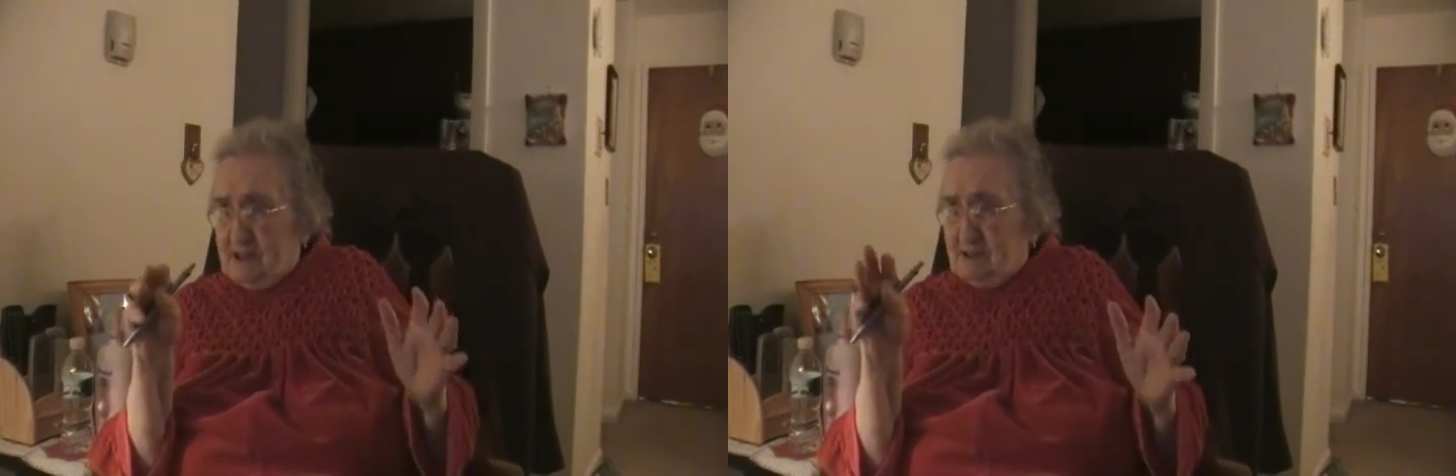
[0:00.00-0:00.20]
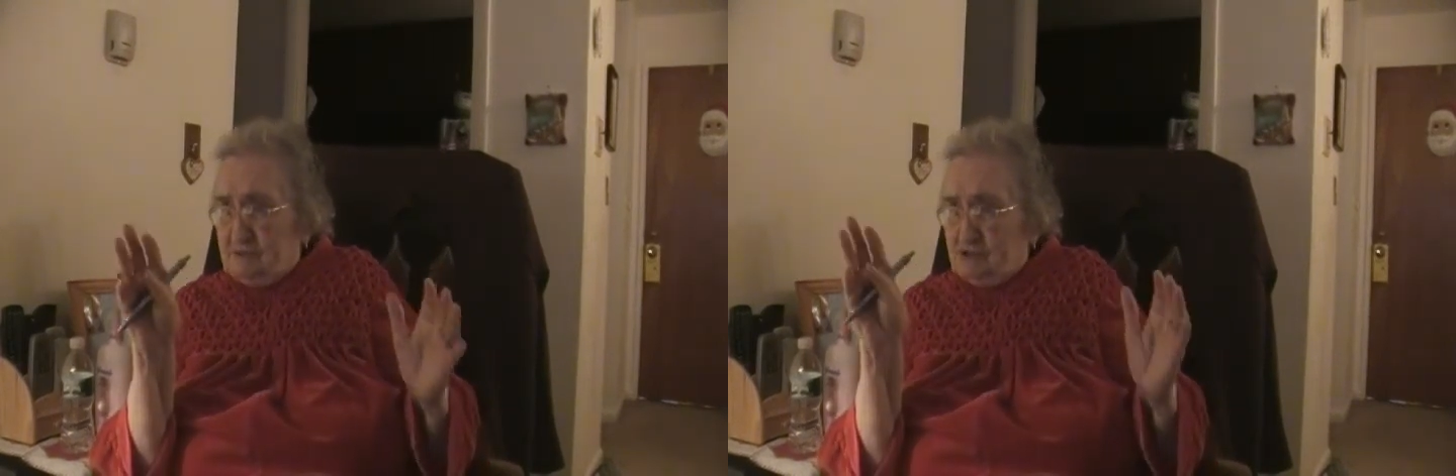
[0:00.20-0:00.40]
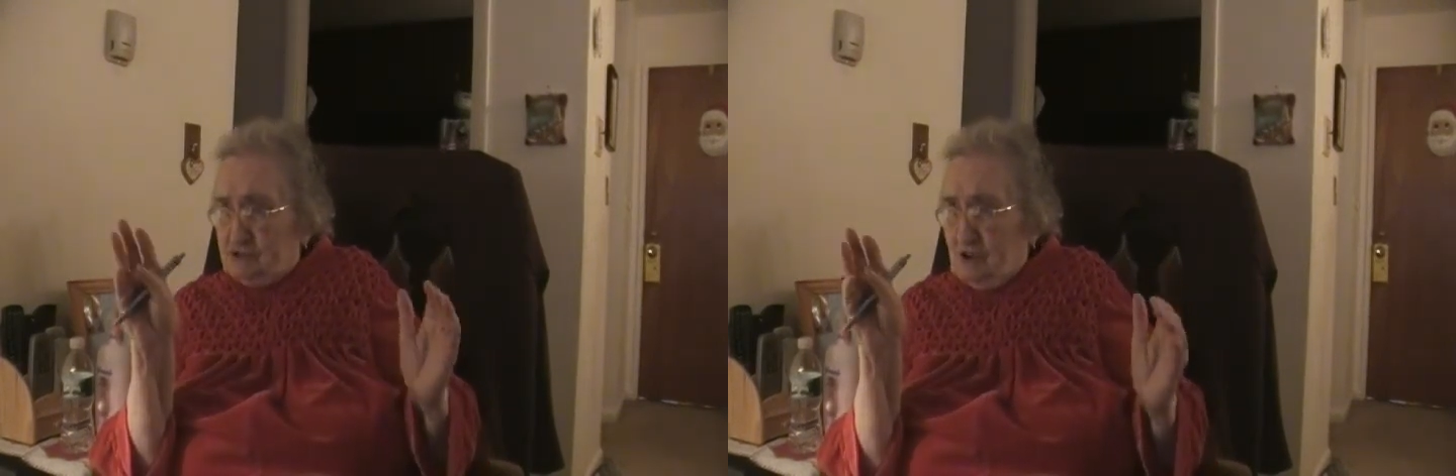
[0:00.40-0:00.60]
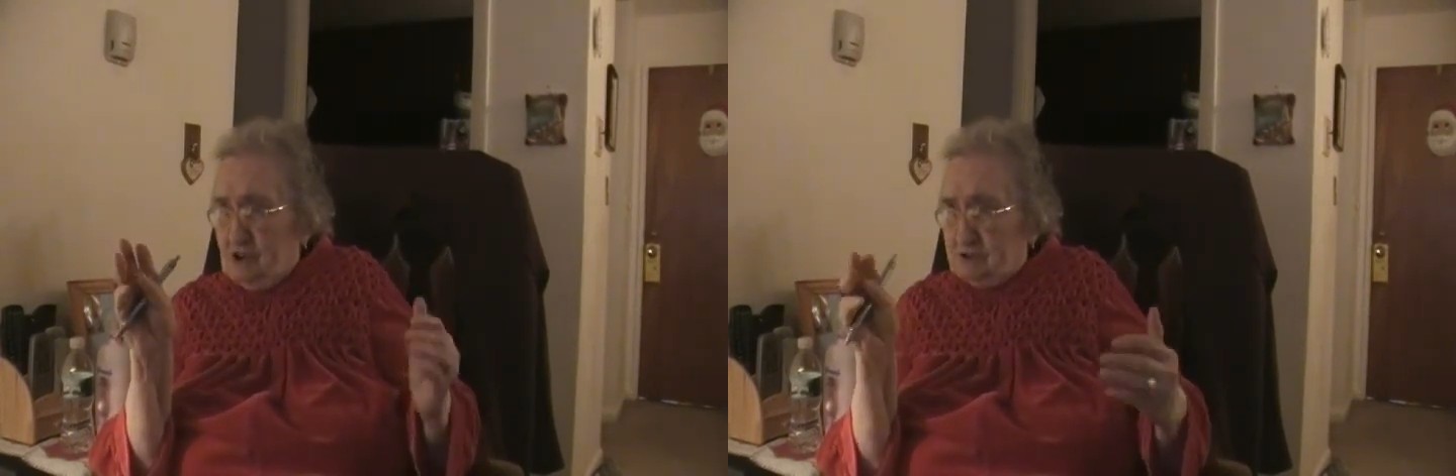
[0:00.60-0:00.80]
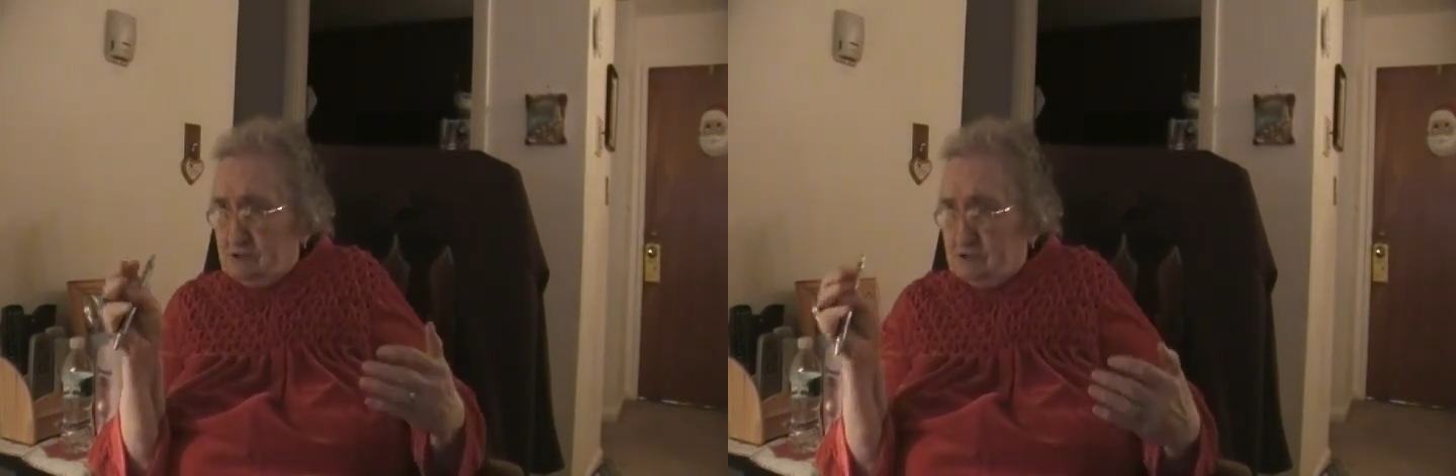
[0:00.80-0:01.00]
time
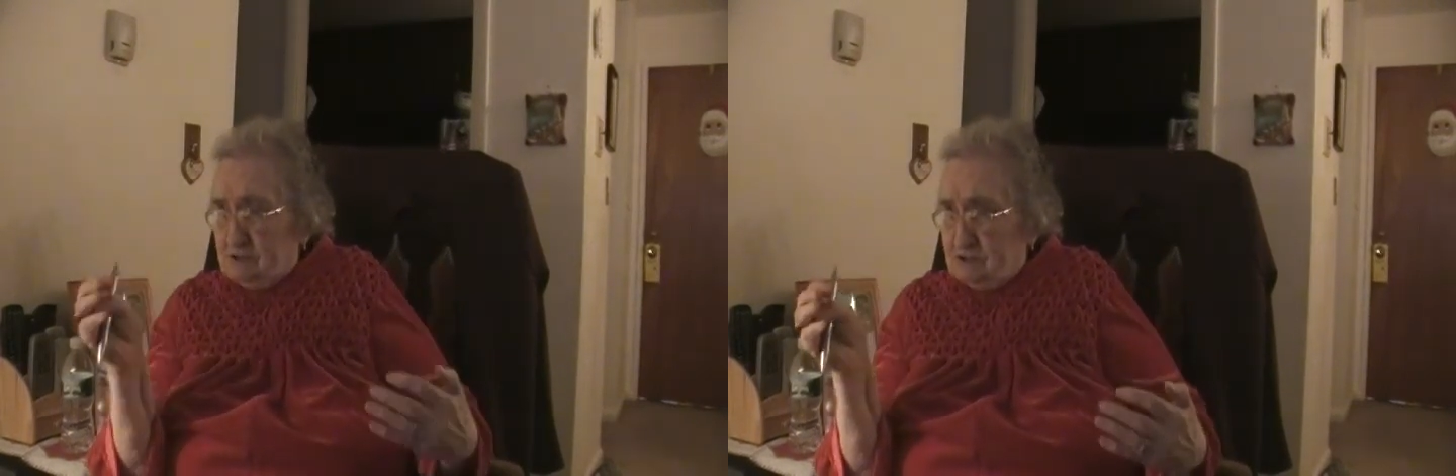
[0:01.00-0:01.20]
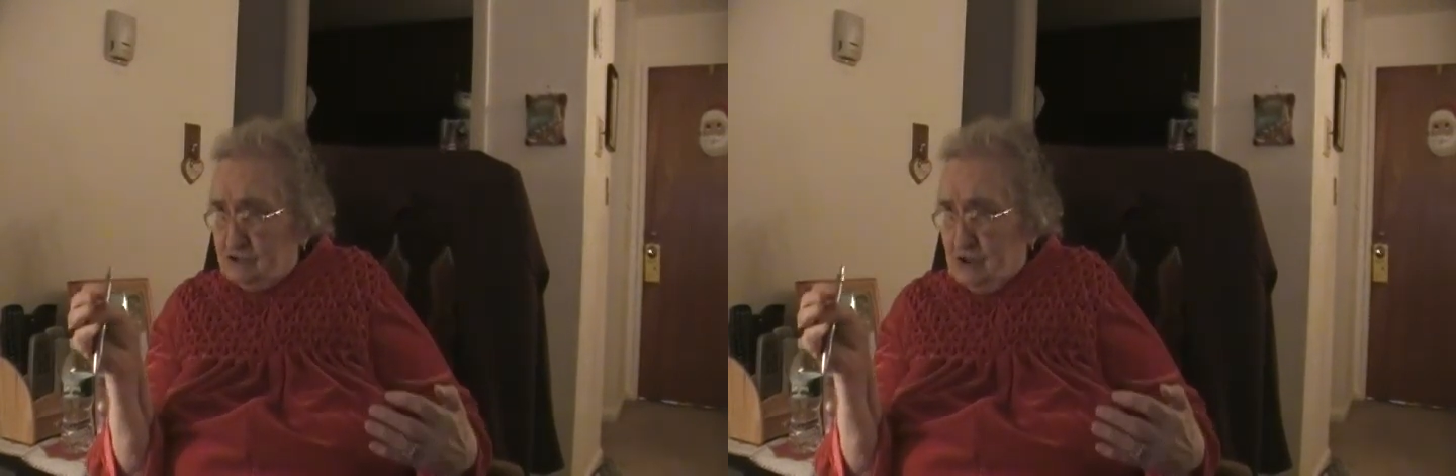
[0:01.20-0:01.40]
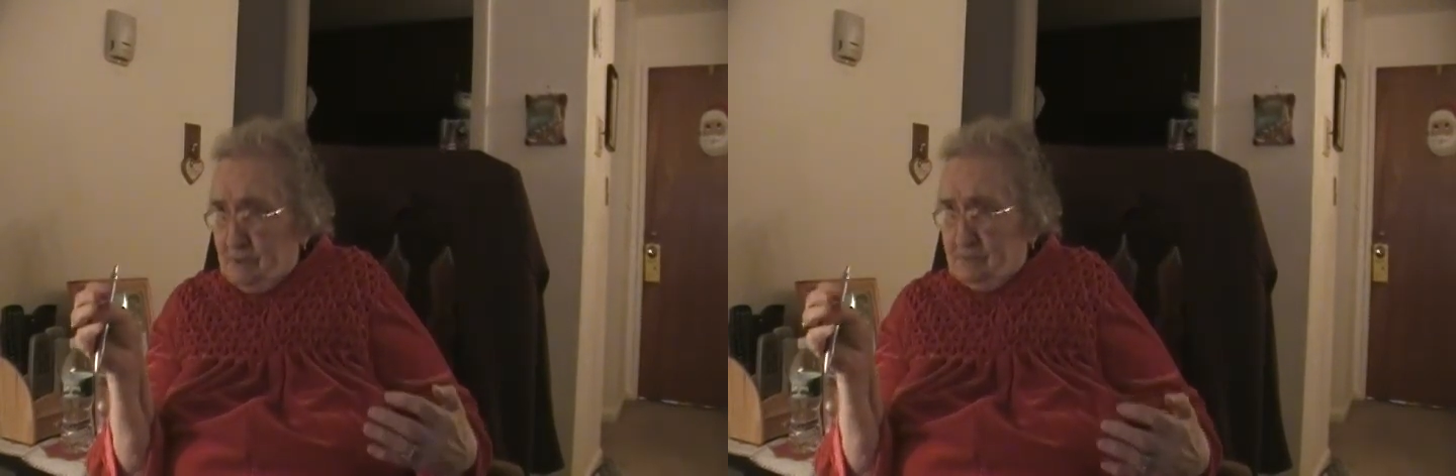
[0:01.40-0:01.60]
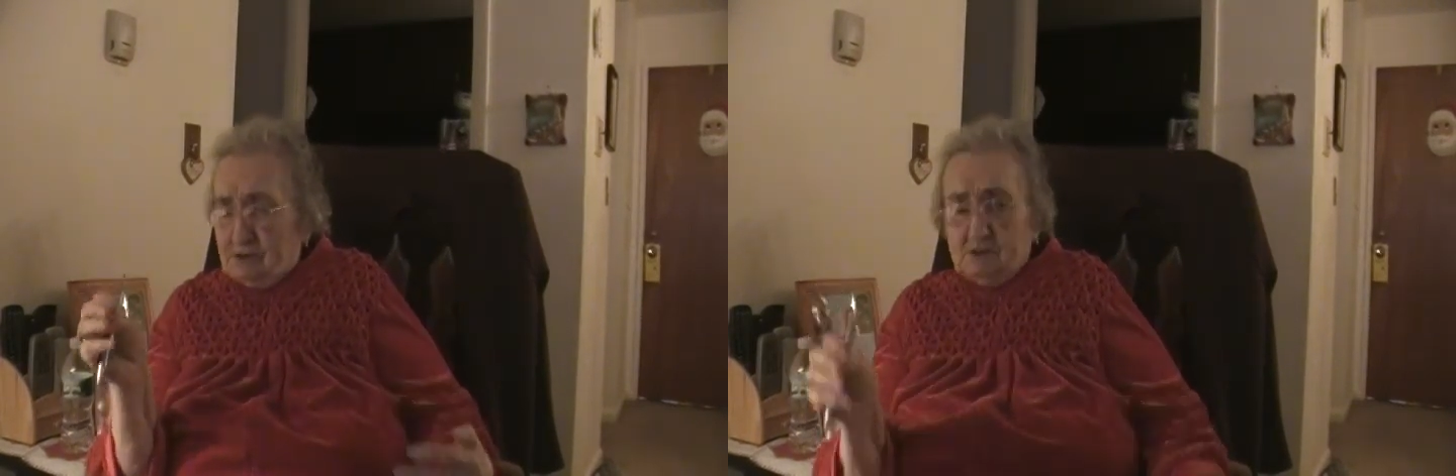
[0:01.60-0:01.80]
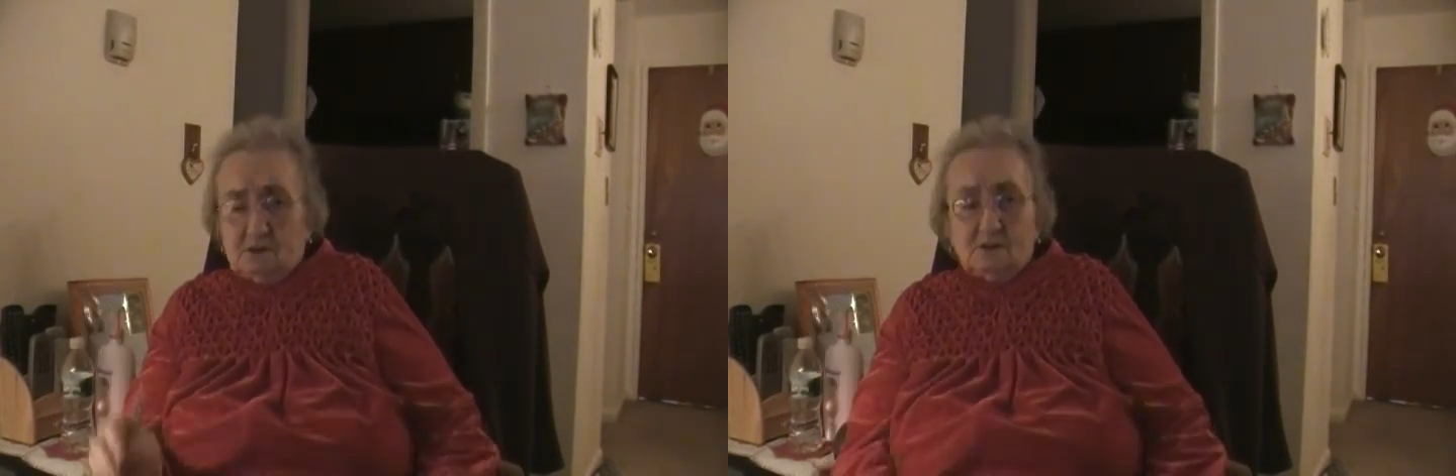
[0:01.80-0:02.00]
short and chubby,